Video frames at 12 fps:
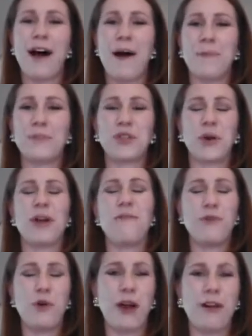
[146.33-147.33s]
So if
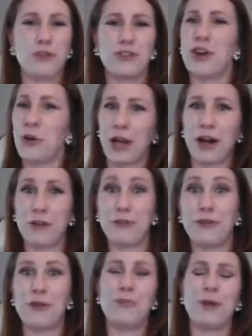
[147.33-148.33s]
you are ever choking on
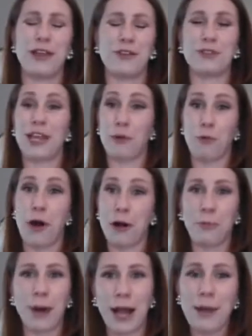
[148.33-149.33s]
food and you say wrong
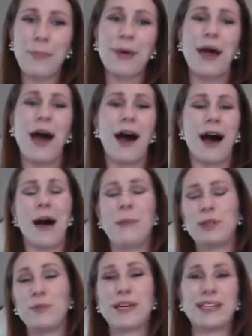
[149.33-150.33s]
pipe,
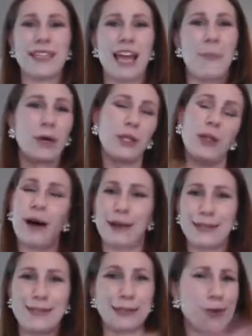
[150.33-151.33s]
it's because the
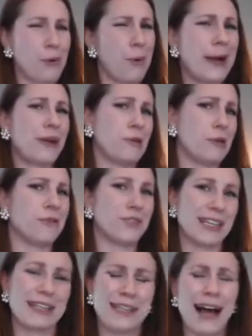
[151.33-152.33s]
epiglottis didn't quite close
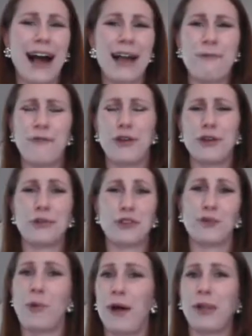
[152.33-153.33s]
in time for you to
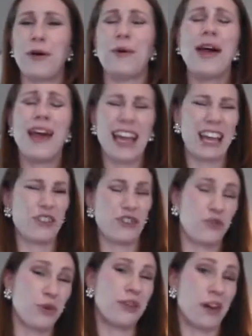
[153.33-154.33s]
swallow and get your
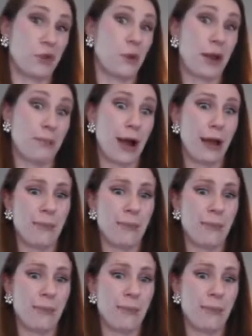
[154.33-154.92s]
food down the right pipe.